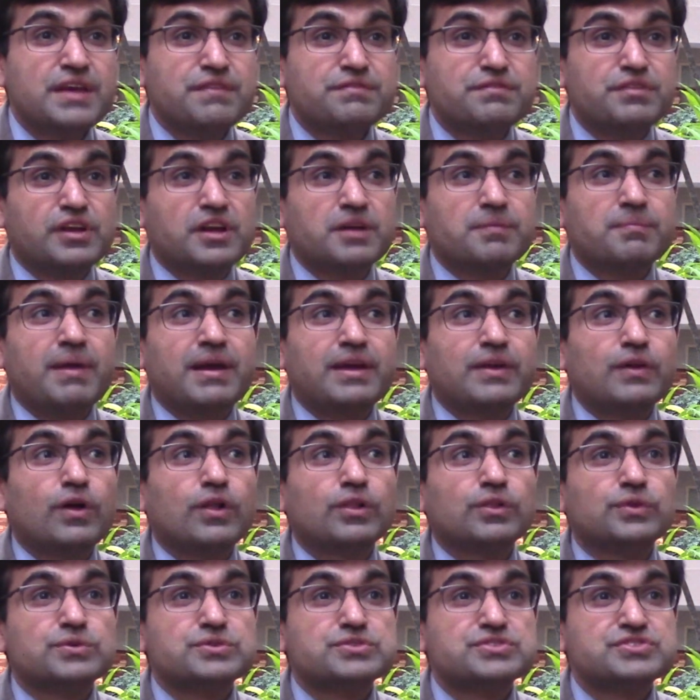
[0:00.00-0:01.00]
If you combine
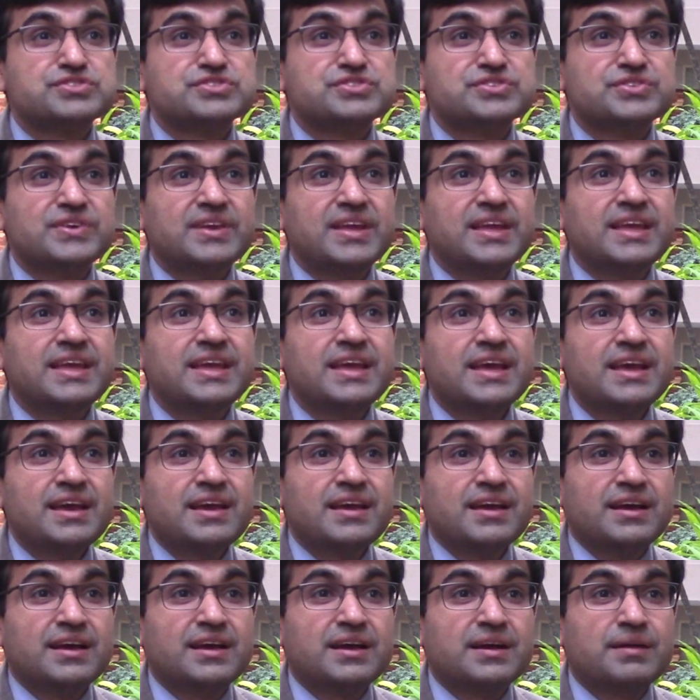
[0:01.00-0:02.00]
all those three,
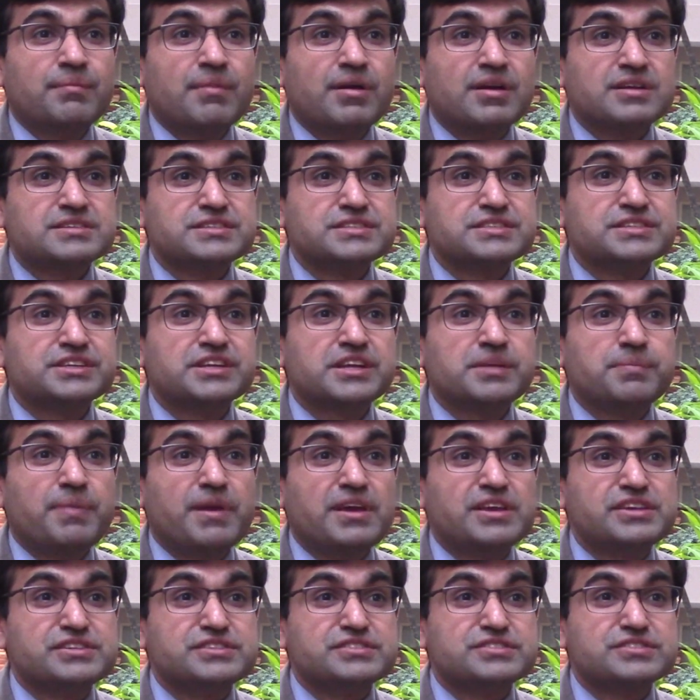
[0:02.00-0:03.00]
amongst 30
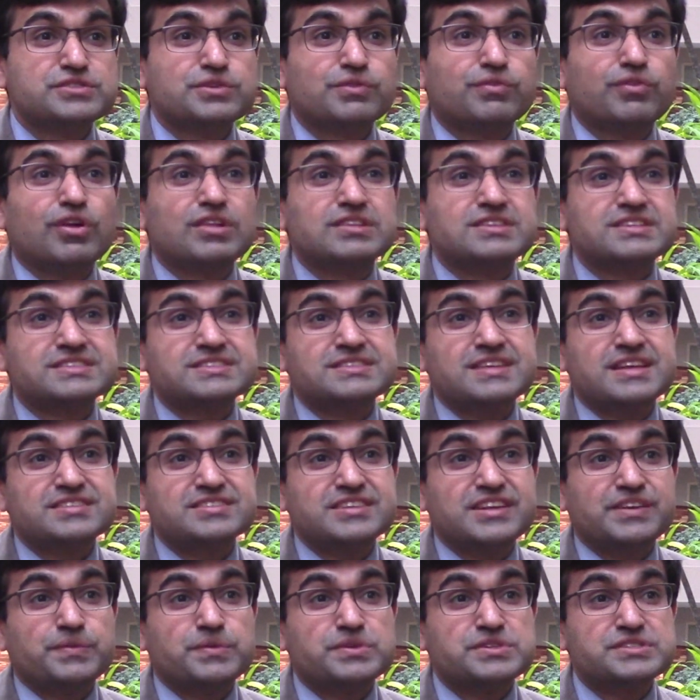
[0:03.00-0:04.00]
patients, the overall
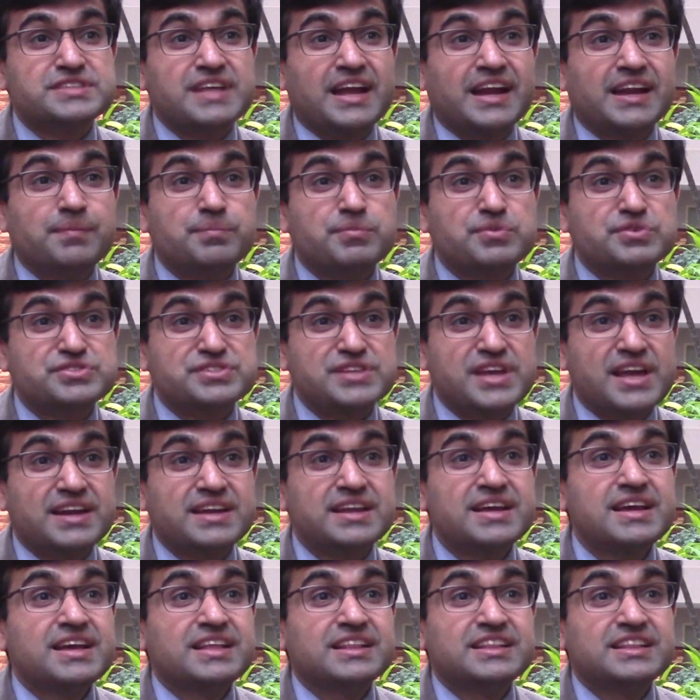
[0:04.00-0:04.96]
success rate was 90%.